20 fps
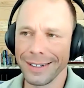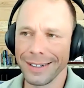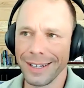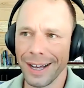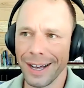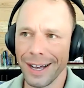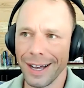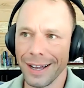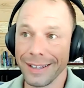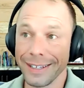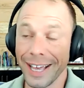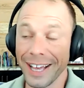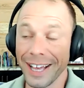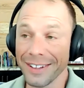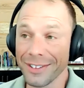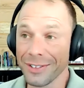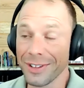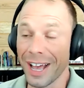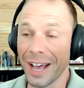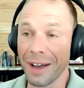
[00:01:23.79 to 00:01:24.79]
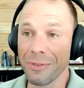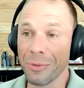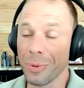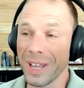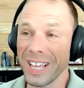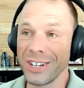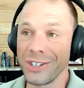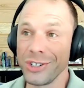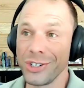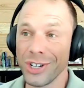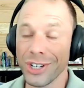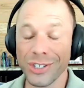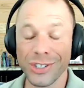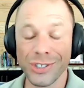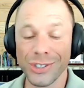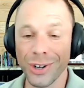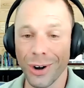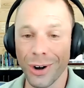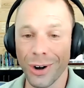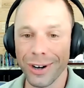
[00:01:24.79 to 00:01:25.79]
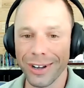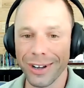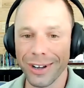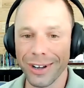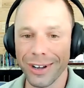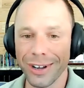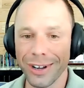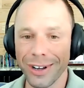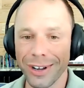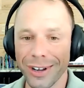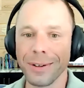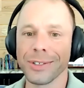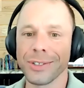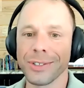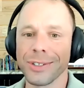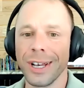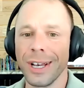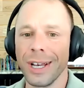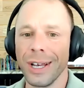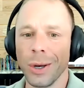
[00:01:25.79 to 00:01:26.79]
And we had just started our house